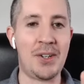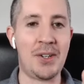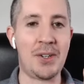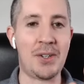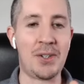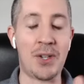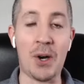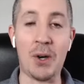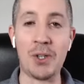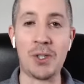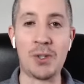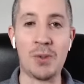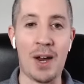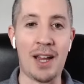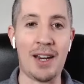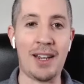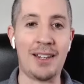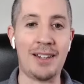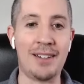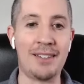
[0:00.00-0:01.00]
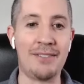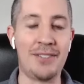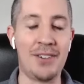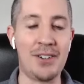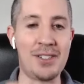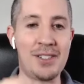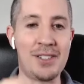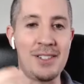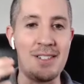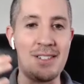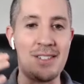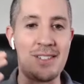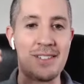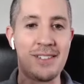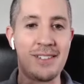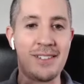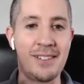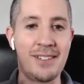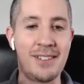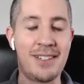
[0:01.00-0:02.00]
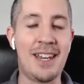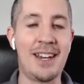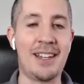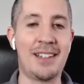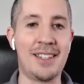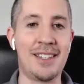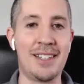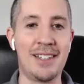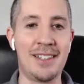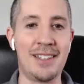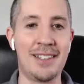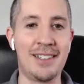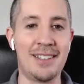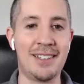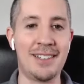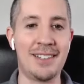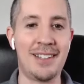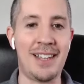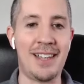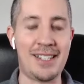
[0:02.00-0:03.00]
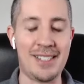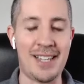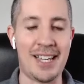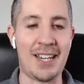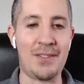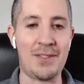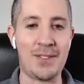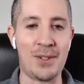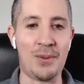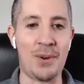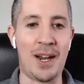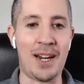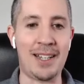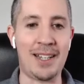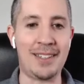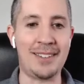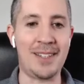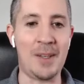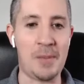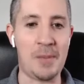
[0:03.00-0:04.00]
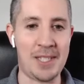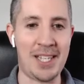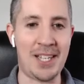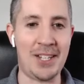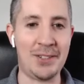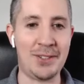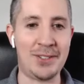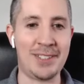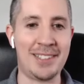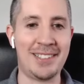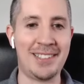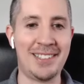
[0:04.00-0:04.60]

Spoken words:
ghostwriting versus getting the executive to write it themselves.